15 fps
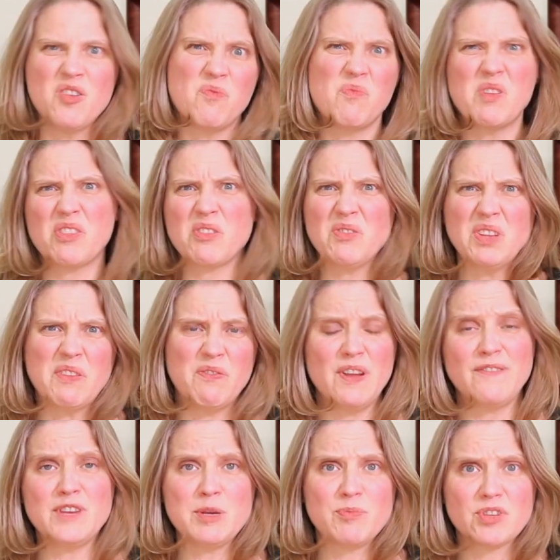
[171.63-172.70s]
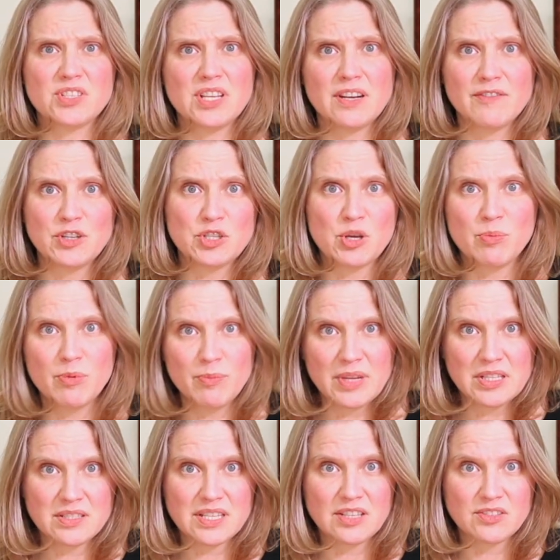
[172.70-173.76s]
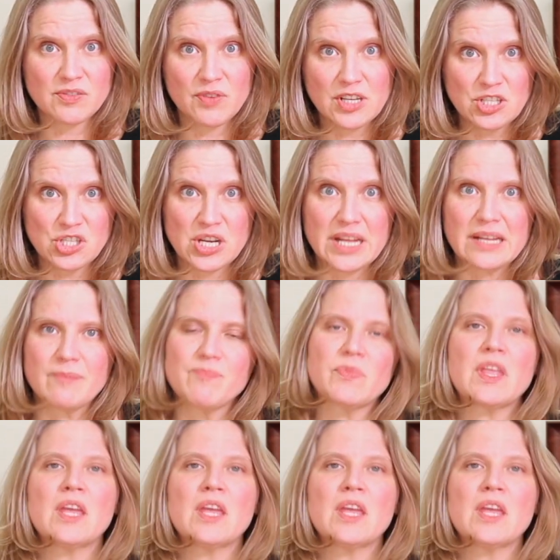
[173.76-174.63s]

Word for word: with only 50% of your dopamine cells functioning.